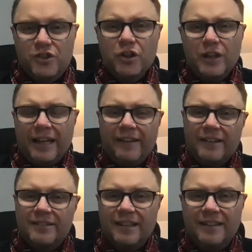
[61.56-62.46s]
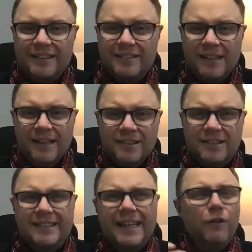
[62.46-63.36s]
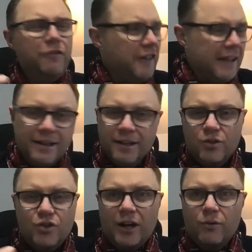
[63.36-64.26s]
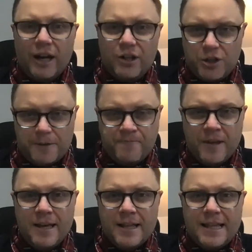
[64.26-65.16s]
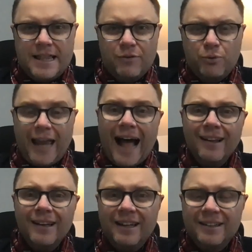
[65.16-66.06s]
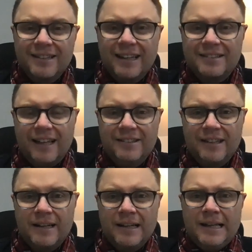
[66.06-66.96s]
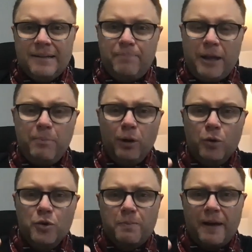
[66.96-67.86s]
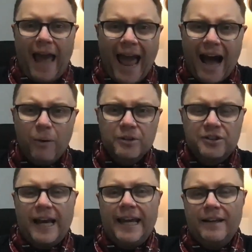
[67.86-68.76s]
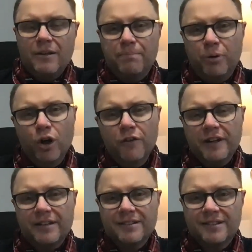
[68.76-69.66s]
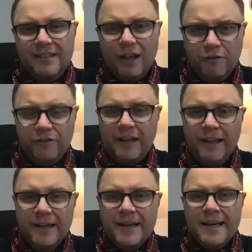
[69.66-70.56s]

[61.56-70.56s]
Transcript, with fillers: certainly in this in this selfie generation, the reality is this: is that people who spend hours taking the perfect selfie,